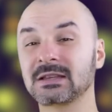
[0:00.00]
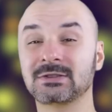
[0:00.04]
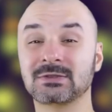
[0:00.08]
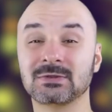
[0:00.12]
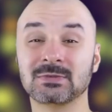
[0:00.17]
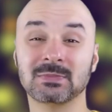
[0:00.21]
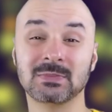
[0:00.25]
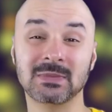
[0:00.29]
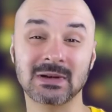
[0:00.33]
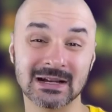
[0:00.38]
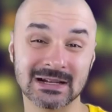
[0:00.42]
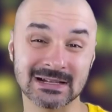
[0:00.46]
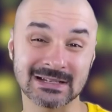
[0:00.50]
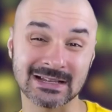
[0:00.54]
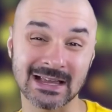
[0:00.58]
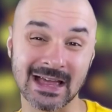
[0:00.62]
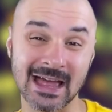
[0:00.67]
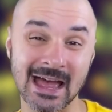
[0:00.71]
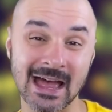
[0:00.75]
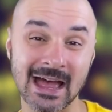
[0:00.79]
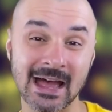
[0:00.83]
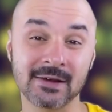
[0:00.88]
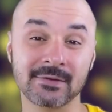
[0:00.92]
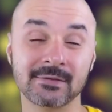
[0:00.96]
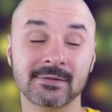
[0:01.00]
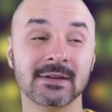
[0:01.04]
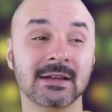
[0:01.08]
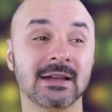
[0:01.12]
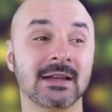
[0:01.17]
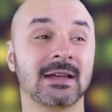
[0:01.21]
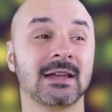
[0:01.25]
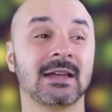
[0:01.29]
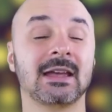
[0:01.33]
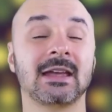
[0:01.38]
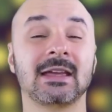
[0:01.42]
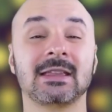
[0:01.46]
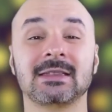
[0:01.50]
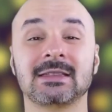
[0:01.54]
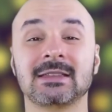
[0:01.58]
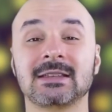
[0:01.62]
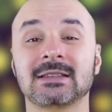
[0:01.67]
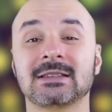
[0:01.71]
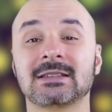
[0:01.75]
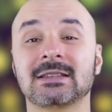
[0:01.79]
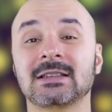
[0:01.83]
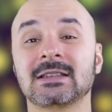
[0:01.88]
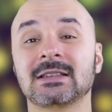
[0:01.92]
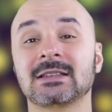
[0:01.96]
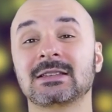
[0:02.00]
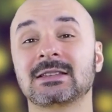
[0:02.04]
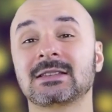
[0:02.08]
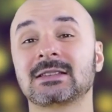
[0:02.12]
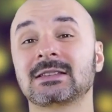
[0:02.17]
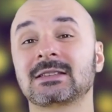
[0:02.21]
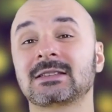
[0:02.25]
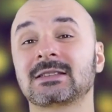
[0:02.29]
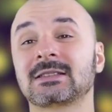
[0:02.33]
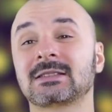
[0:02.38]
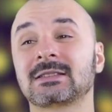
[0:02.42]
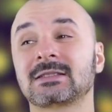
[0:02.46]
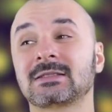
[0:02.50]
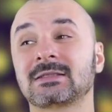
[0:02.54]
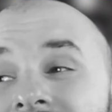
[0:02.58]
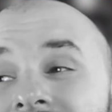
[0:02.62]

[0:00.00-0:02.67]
you must have, and this is